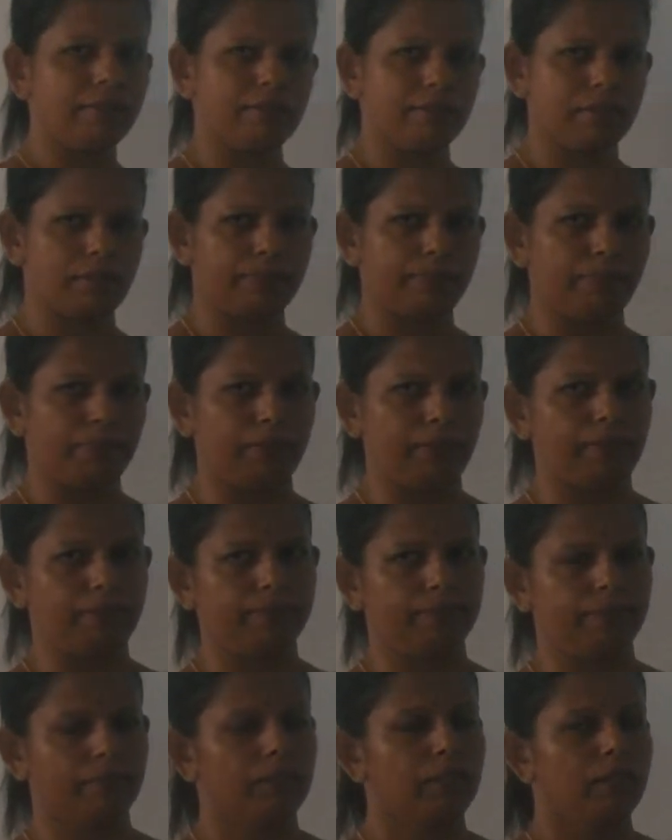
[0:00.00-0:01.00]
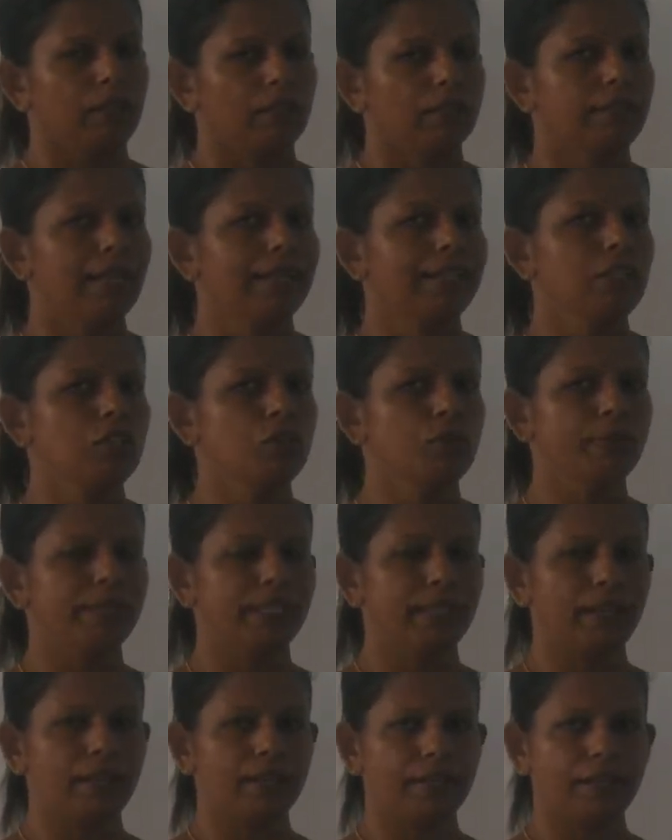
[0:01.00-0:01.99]
disappears. That is, we
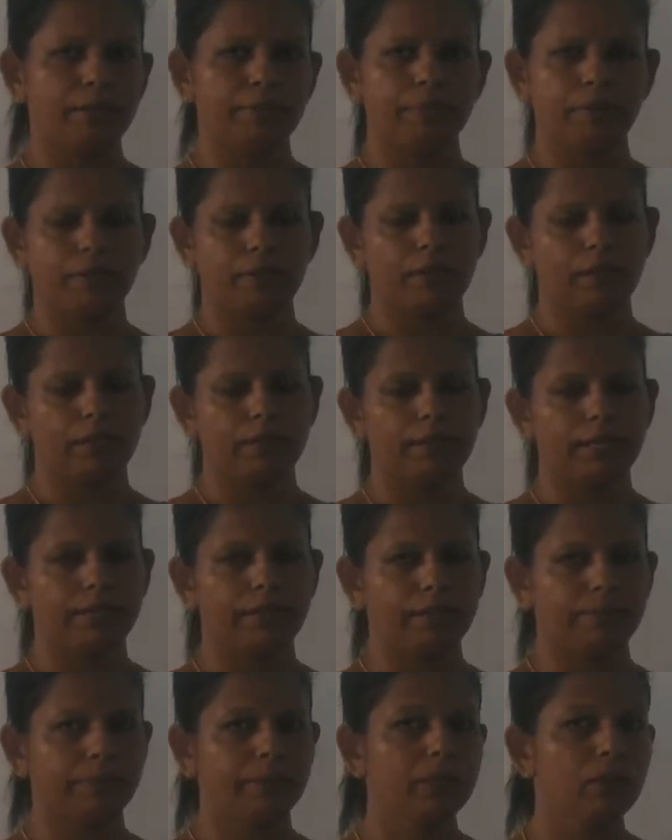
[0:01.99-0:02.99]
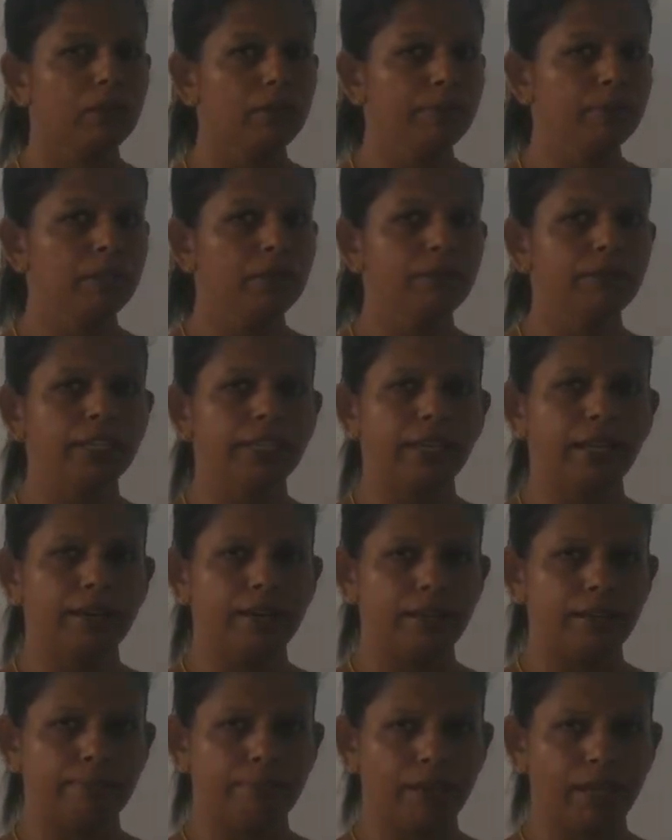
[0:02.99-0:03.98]
can get that phenomenon we can
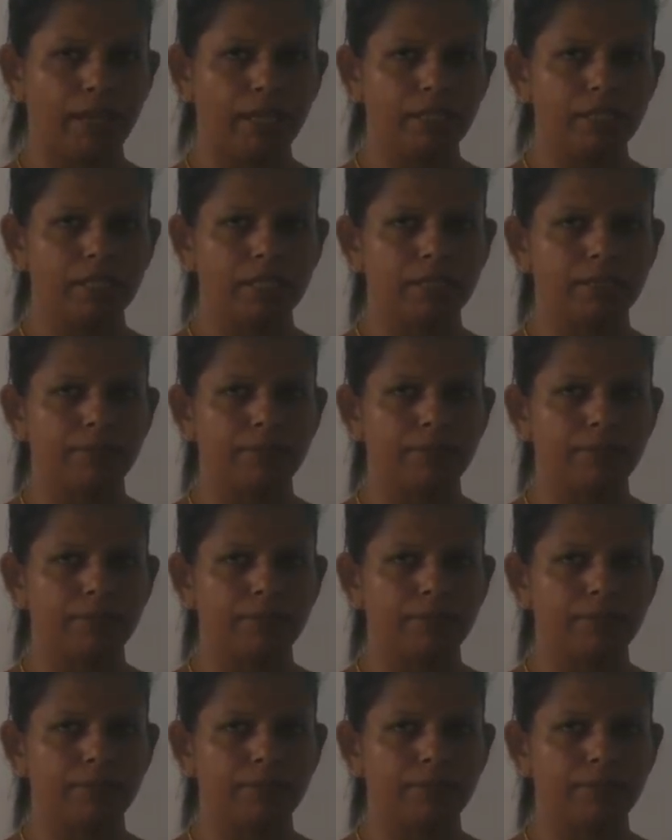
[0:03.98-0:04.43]
name as